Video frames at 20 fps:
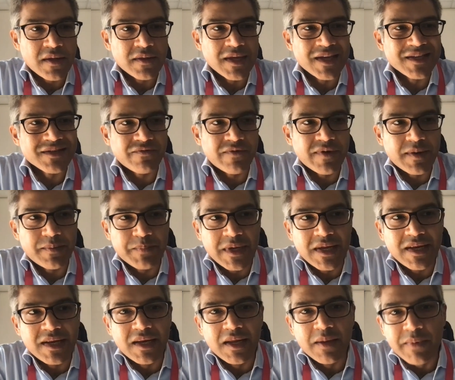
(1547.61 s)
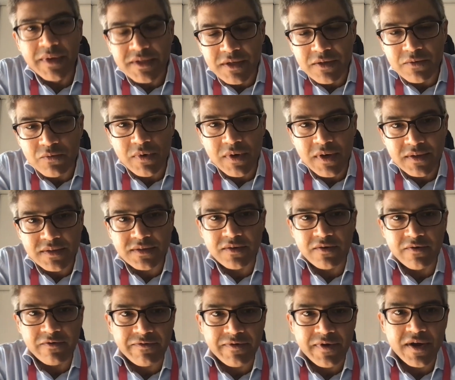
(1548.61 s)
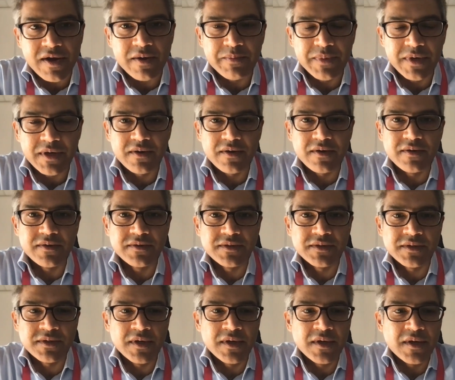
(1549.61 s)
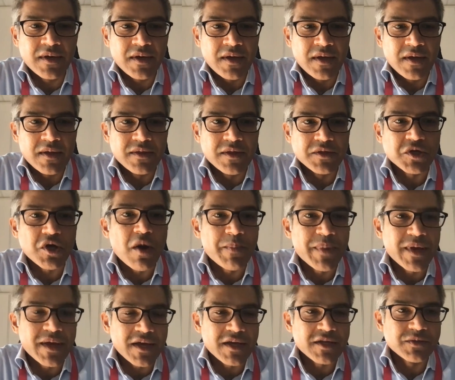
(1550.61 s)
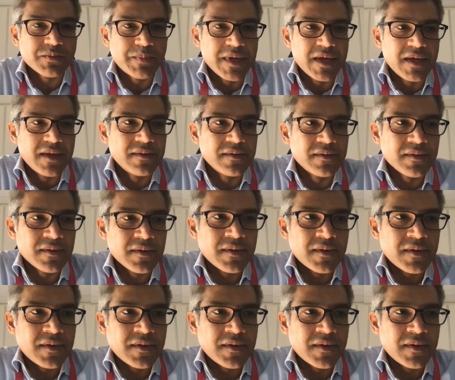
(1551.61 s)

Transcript: There's been limited work so far because the topic has been